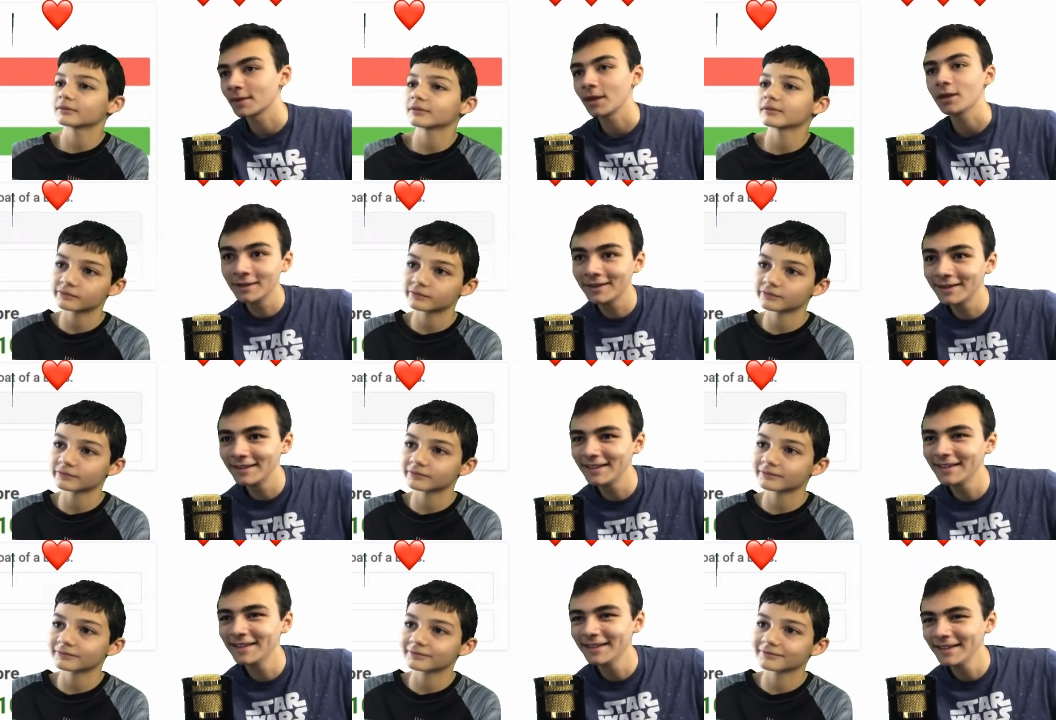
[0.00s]

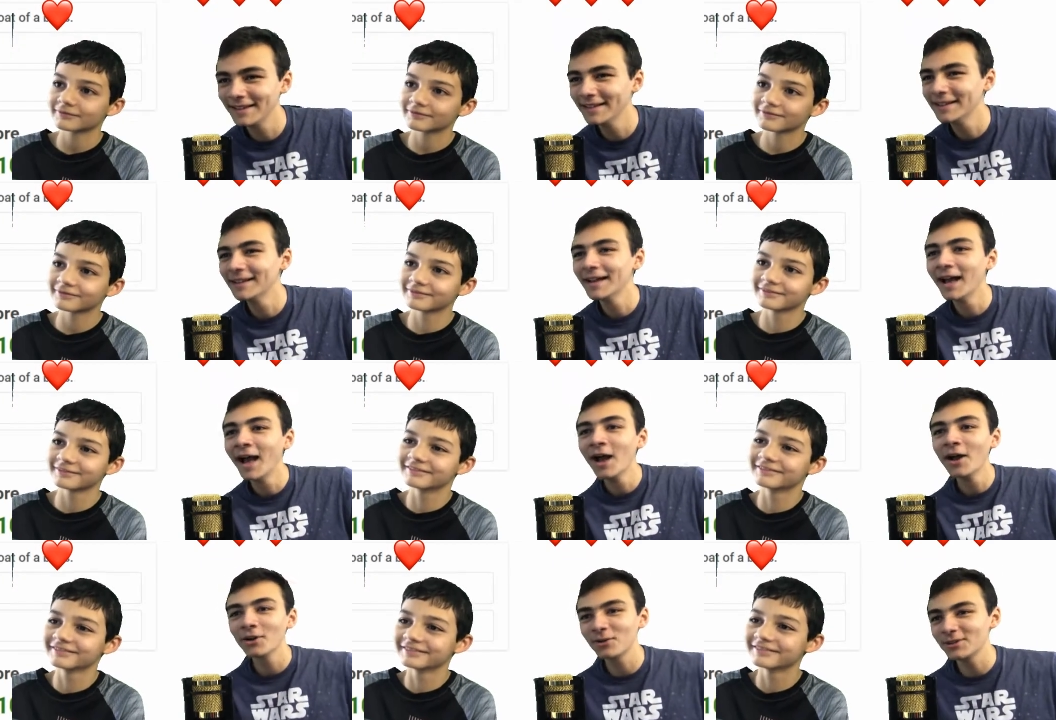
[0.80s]

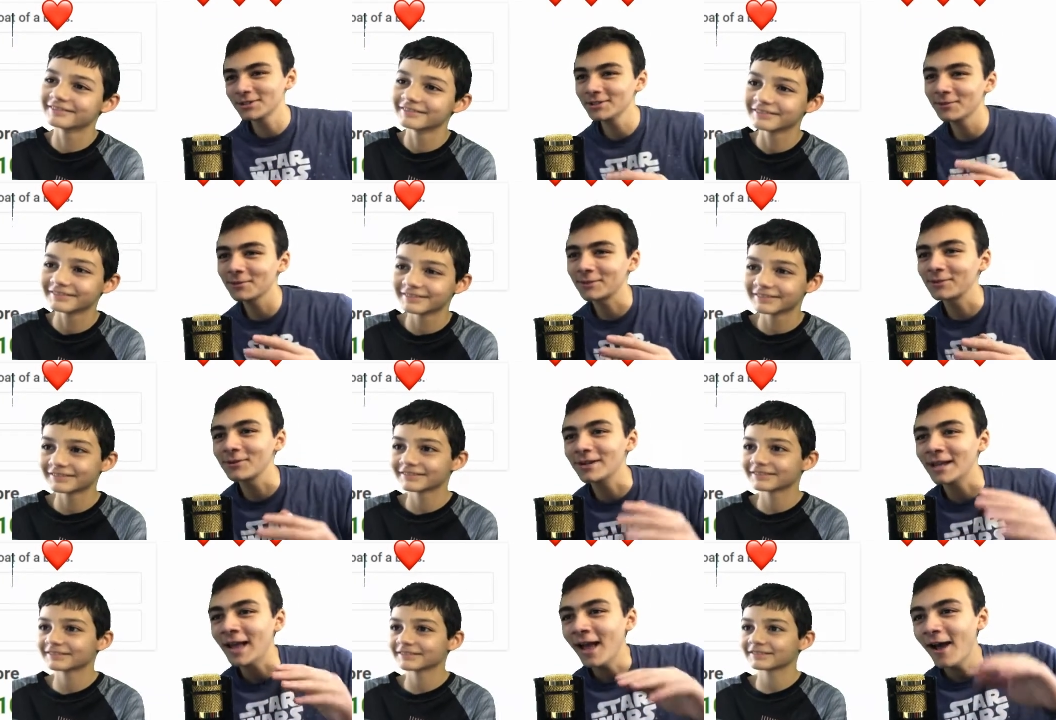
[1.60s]
Speaker 1: Yeah. Question number
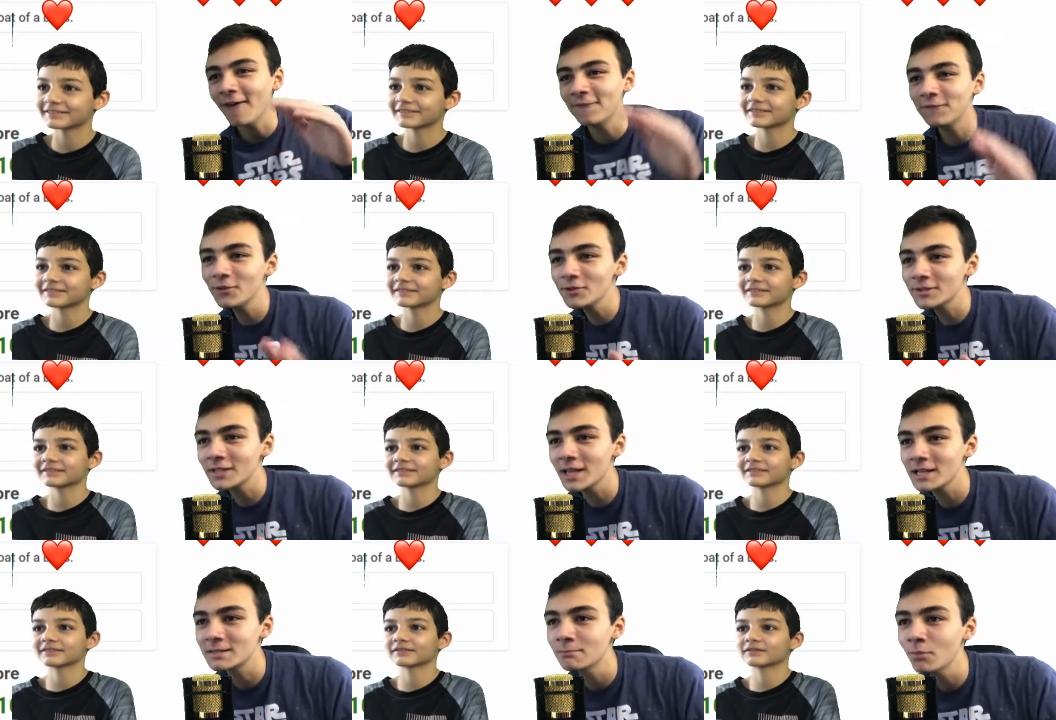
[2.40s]
3: A
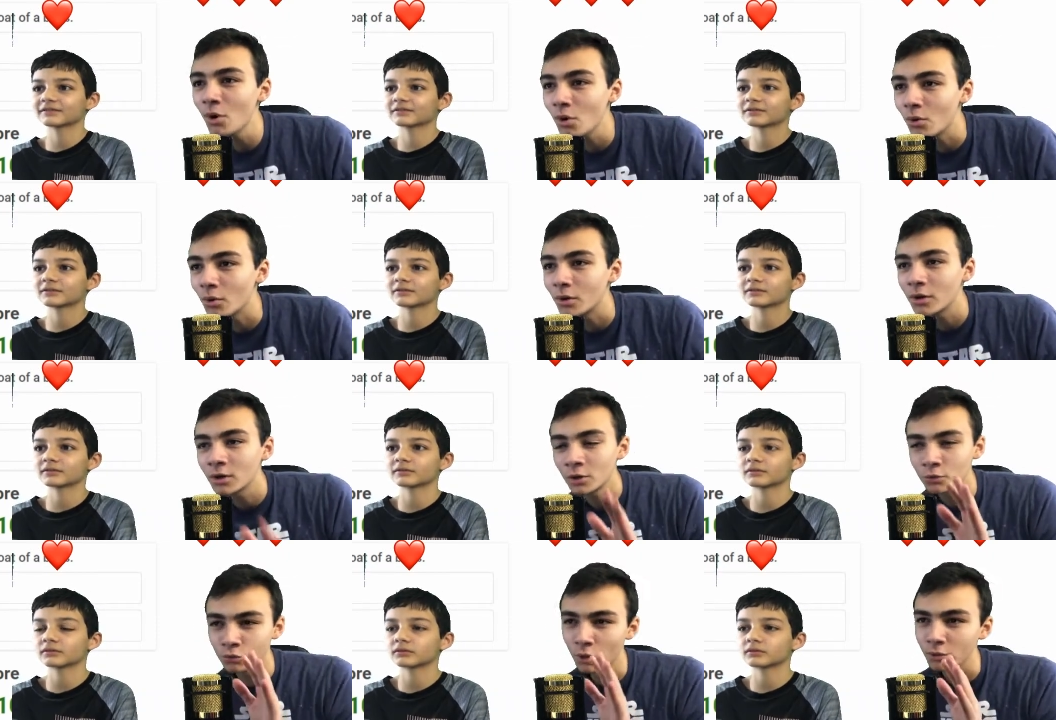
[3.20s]
full-size mole
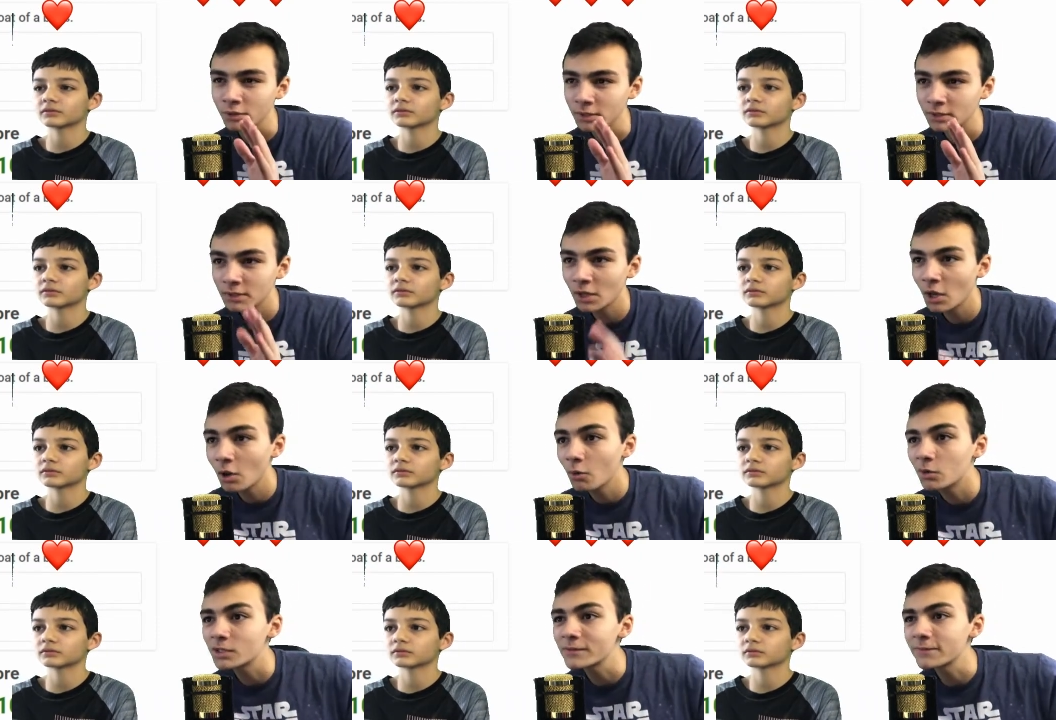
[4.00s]
rodent
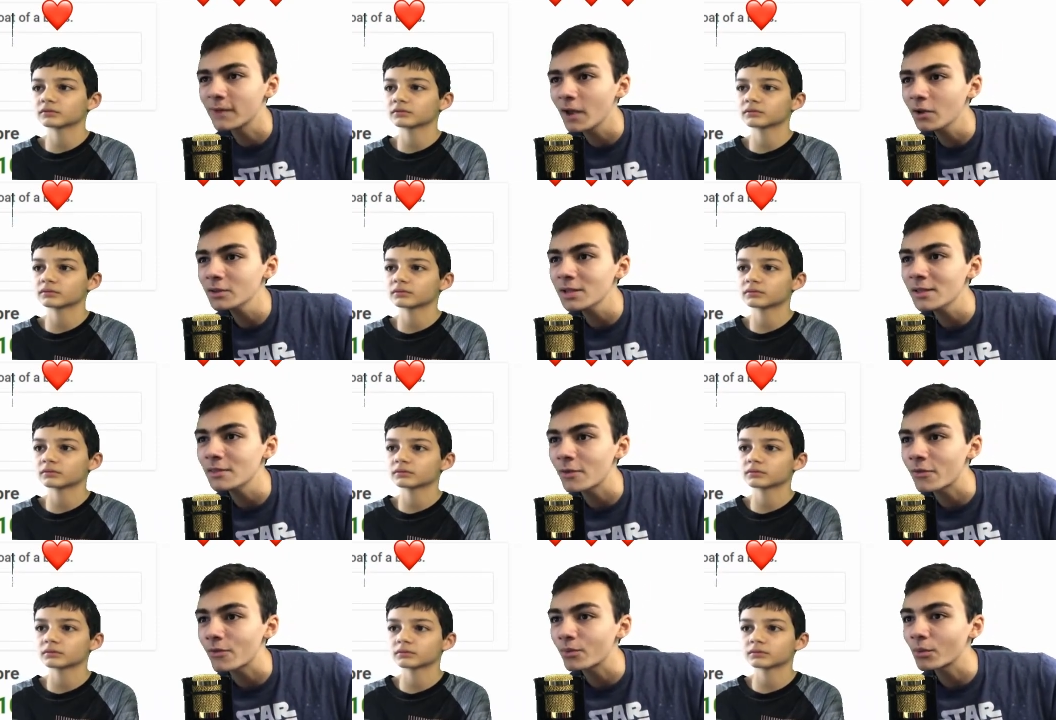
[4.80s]
was found in
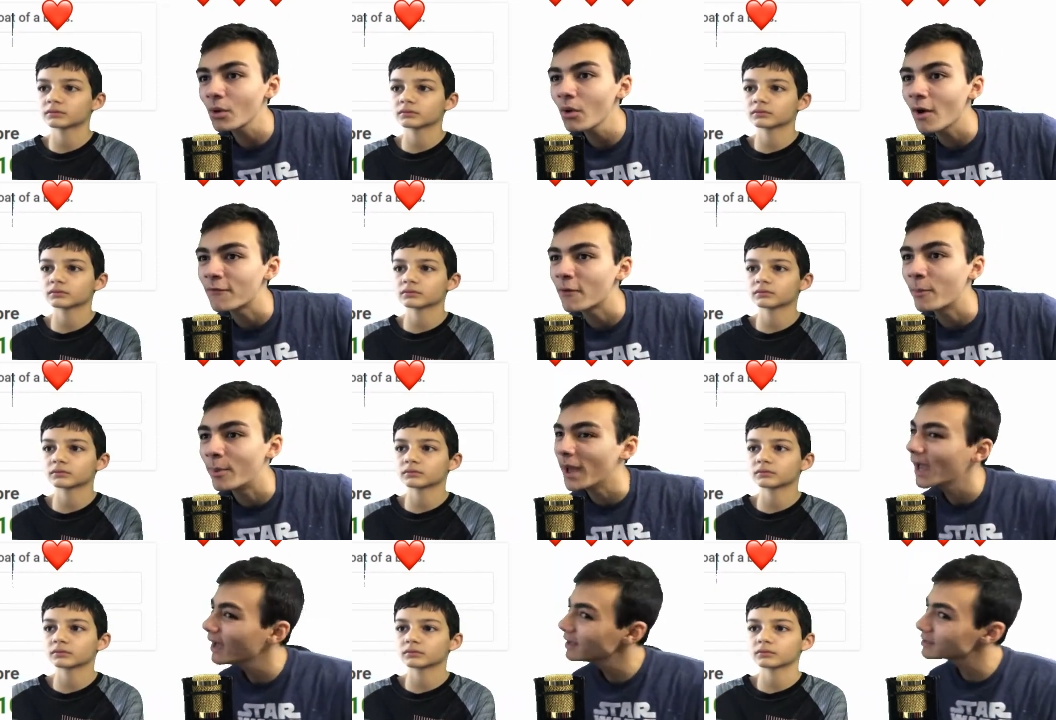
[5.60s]
the throat of a
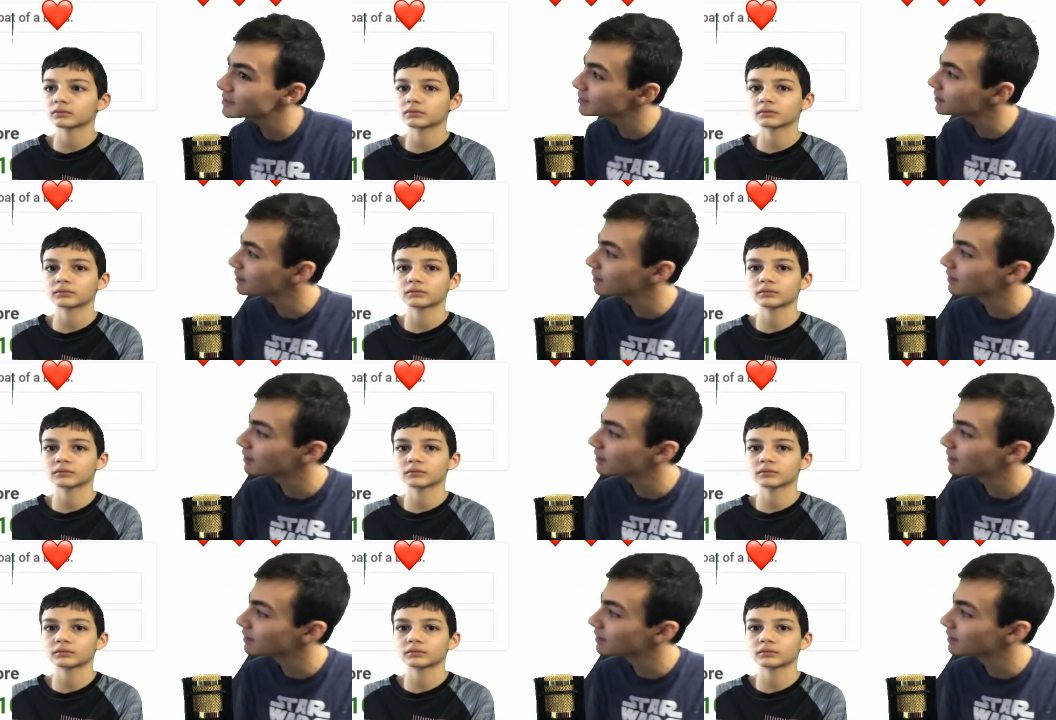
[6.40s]
bass.